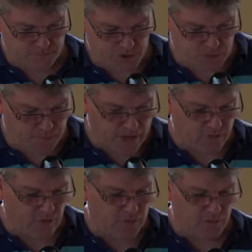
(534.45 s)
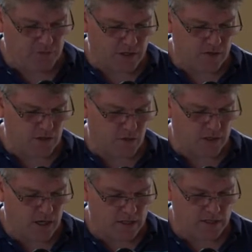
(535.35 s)
spectrum of things
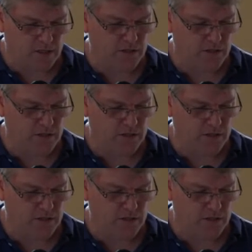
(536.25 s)
going on here.